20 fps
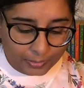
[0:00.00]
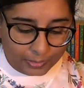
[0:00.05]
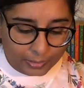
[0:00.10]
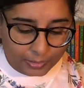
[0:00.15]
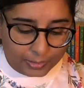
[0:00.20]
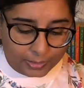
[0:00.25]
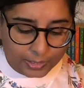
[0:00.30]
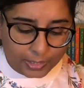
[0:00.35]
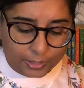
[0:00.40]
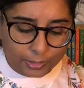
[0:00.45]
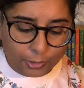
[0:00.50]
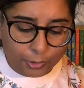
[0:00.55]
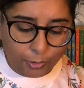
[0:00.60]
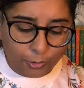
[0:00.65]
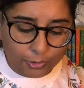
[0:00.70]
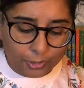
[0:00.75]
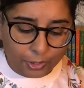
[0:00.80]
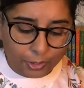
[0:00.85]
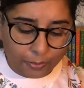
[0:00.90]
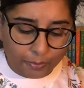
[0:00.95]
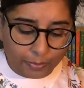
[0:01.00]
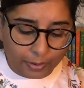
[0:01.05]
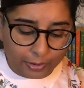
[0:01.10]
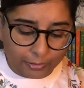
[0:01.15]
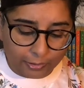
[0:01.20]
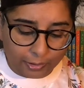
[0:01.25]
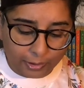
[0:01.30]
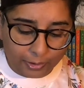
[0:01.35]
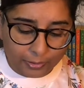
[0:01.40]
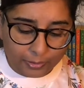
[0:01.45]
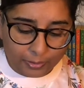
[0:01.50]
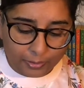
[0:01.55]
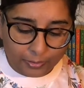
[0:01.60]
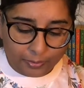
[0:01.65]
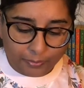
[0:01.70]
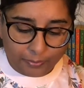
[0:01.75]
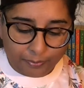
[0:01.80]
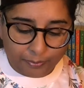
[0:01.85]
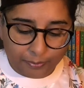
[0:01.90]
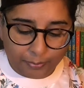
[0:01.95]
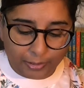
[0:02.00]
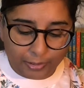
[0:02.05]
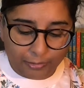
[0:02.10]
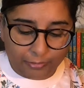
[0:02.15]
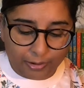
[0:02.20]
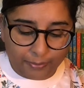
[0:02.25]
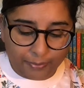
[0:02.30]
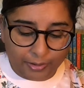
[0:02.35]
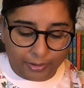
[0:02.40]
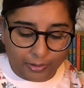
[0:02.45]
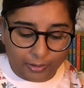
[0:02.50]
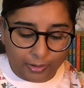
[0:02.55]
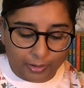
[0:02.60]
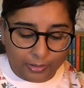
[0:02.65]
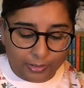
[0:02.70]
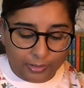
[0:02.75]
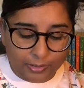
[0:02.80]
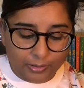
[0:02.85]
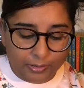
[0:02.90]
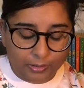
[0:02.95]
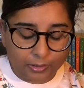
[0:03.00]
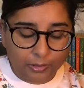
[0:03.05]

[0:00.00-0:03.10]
Is this your new burrow? Big Rabbit asked.